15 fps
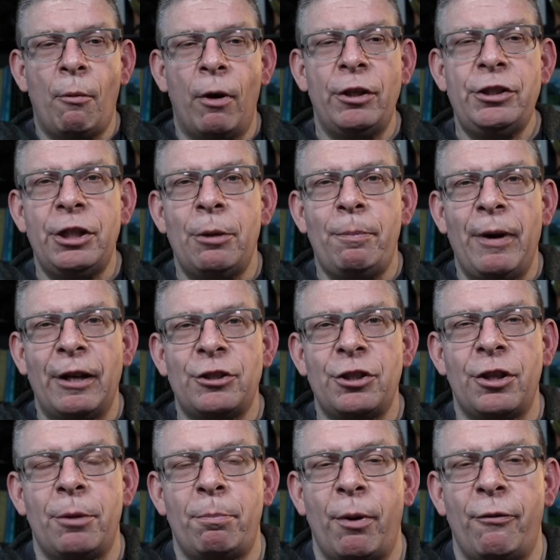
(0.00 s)
I want you to
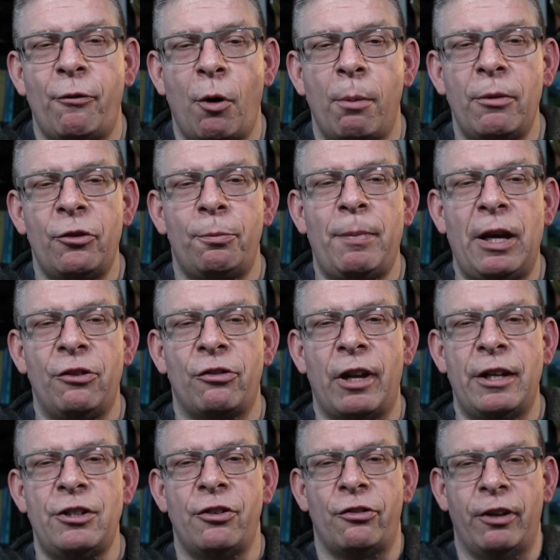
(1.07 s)
picture the performance-based
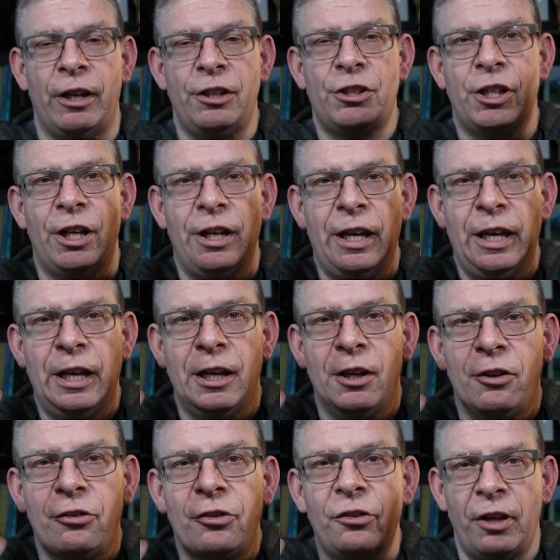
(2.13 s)
legislation
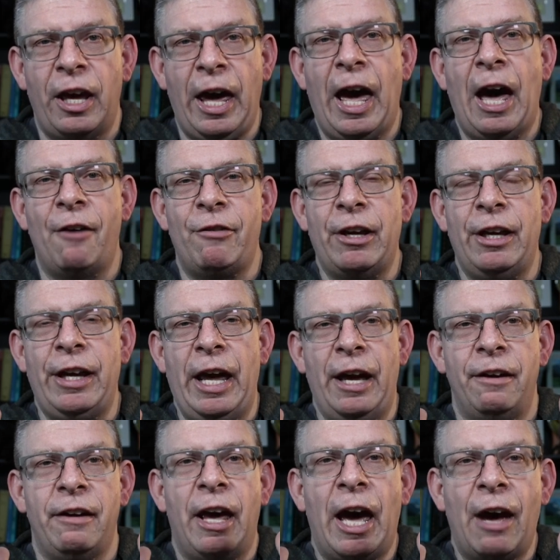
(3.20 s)
is having a
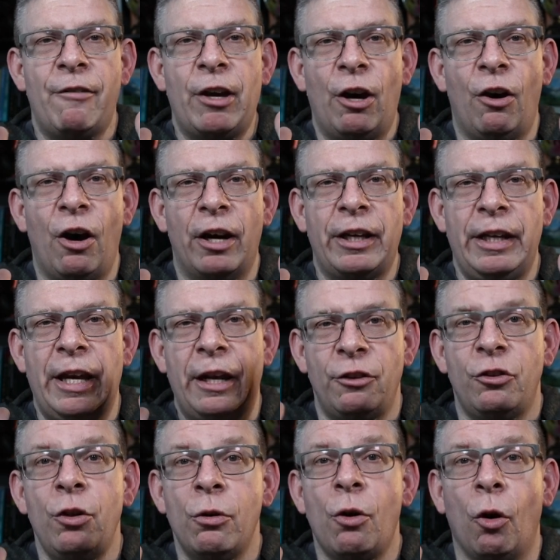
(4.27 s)
net, having a hockey net,
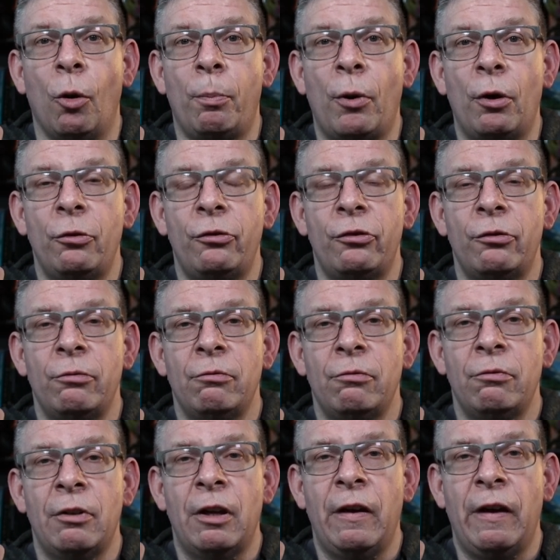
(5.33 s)
2 goalposts
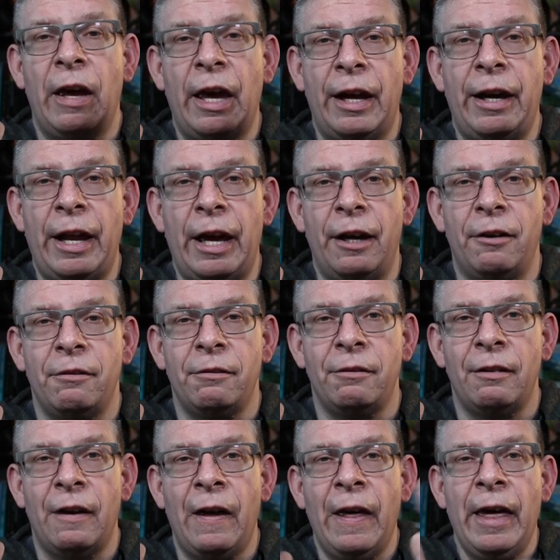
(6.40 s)
and a net.
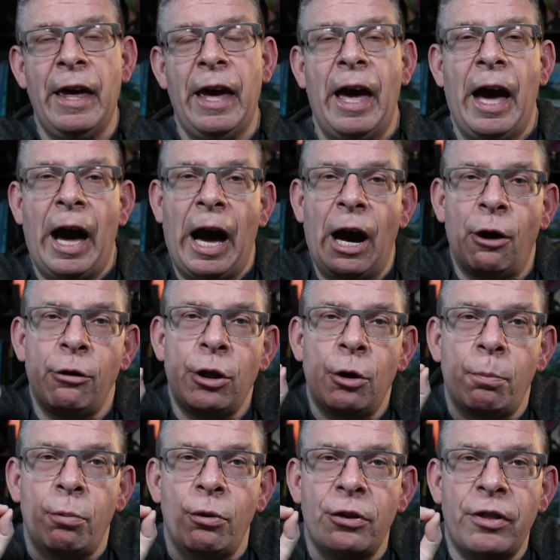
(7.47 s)
How
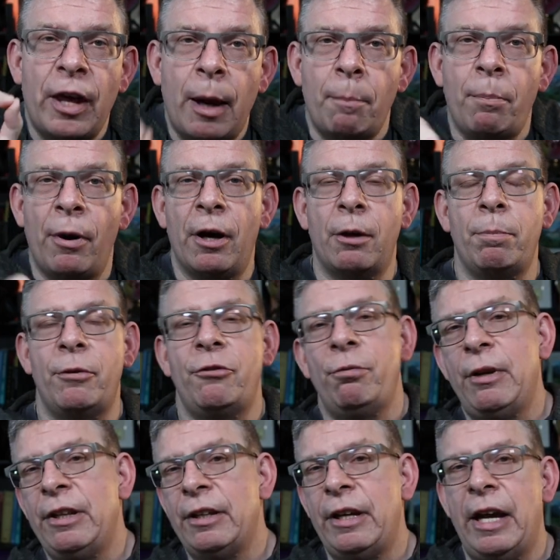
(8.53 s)
you put that puck
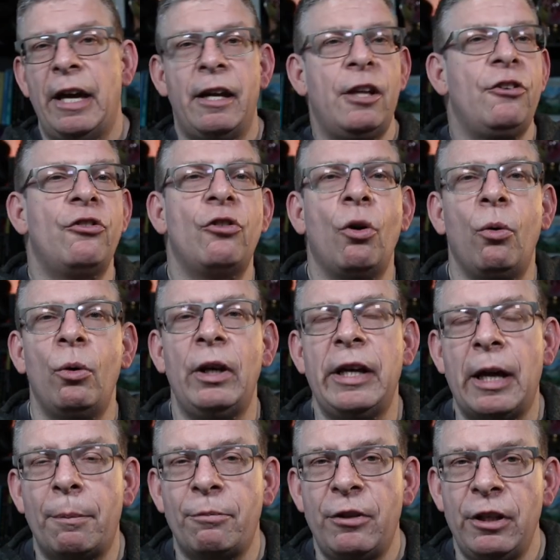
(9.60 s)
between the net is
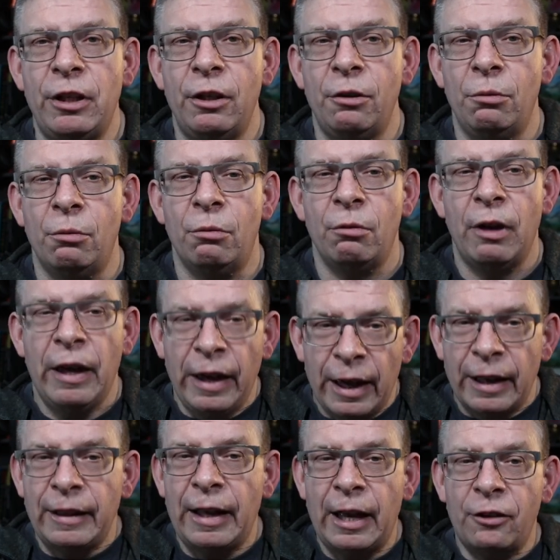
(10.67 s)
totally up to you.
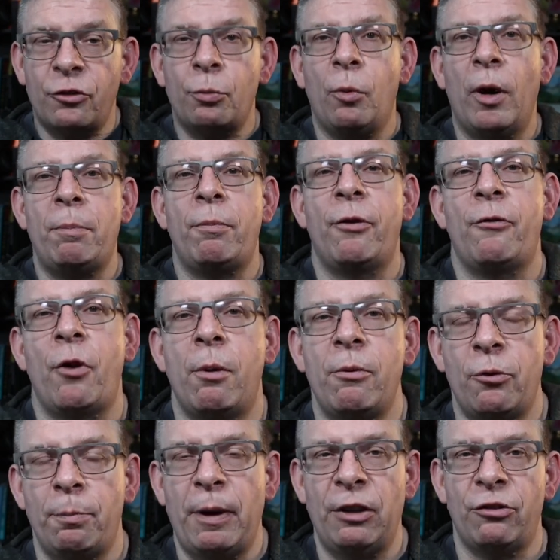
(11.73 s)
And that's what
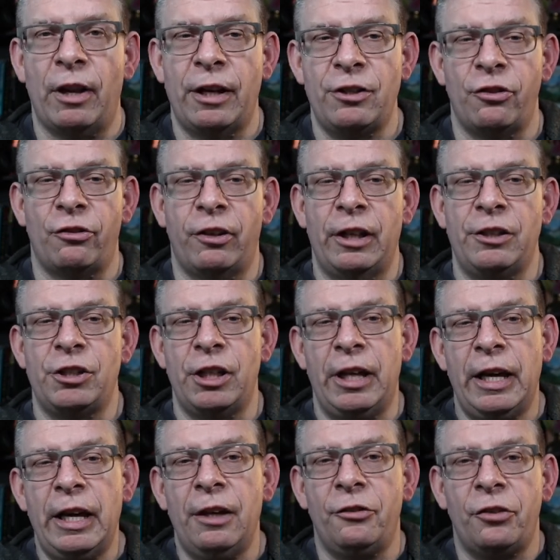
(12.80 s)
performance-based
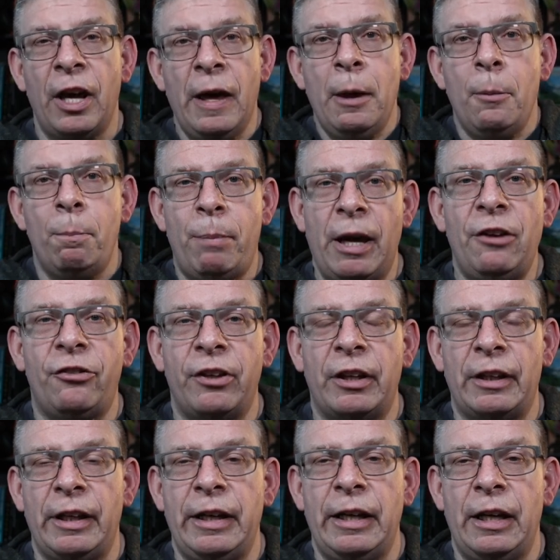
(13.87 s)
legislation is.
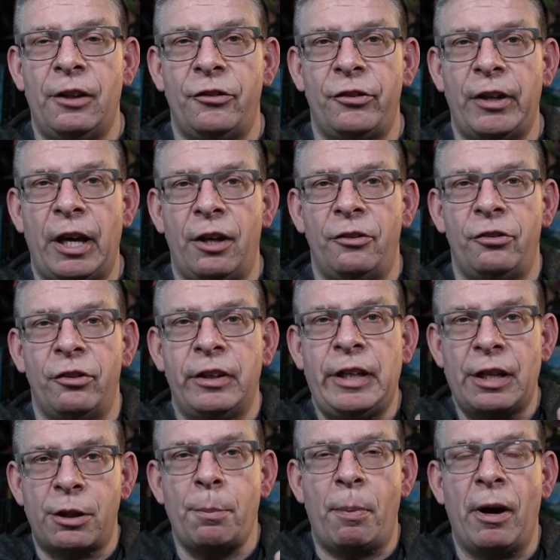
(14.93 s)
Basically, it says,
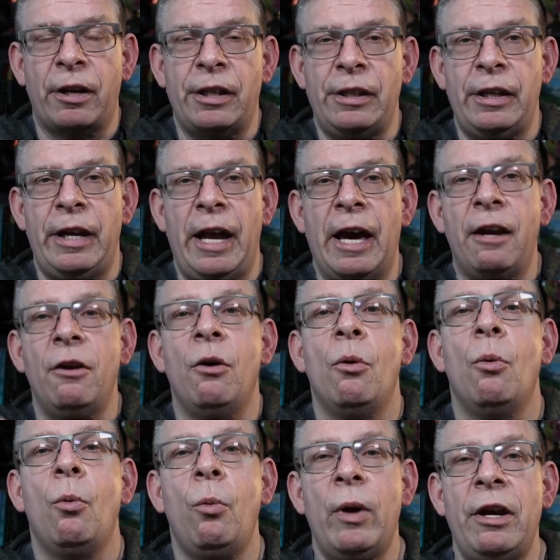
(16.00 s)
get the puck in the net.
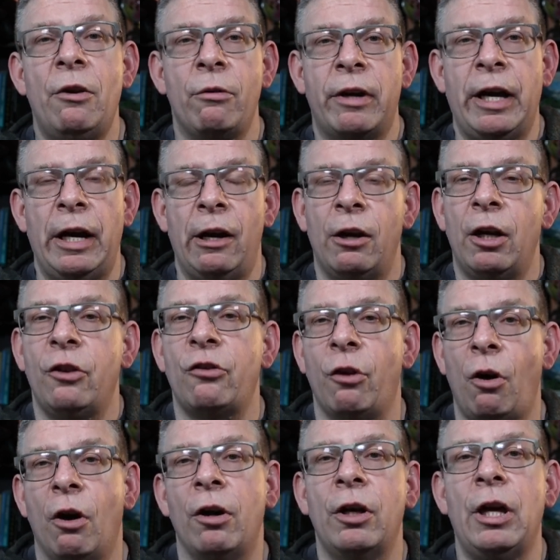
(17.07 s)
We don't care as
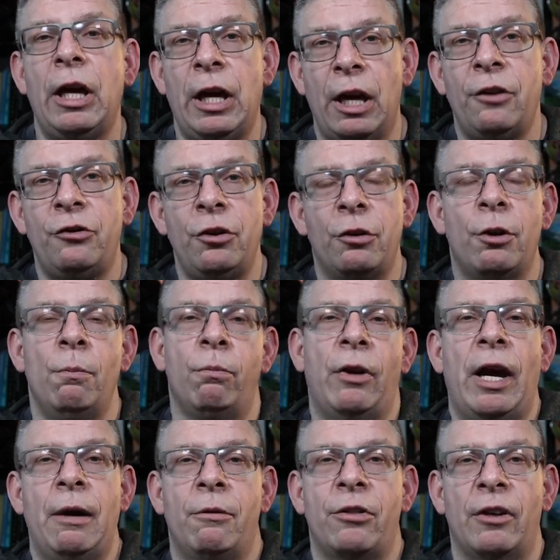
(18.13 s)
long as you
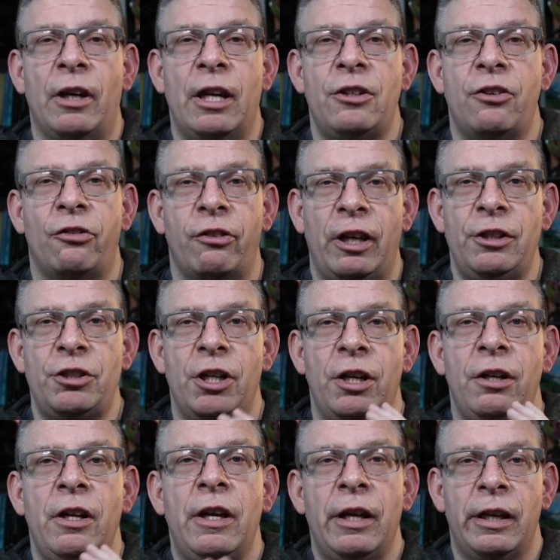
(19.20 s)
comply with the
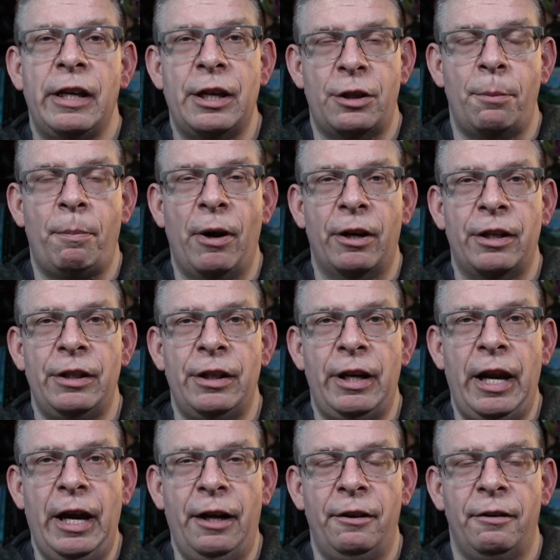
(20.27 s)
legislation, get the puck in the
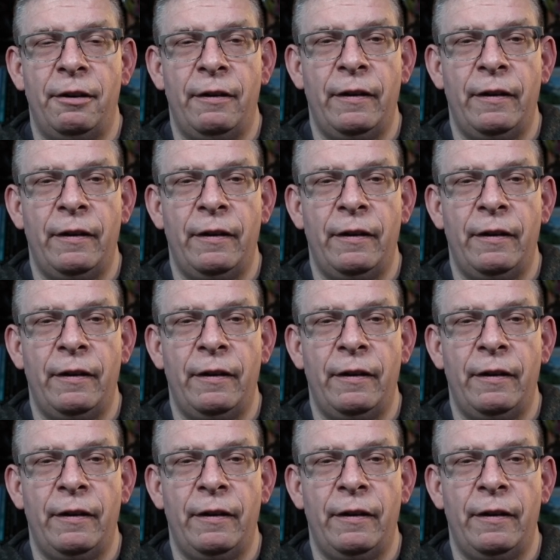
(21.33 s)
net.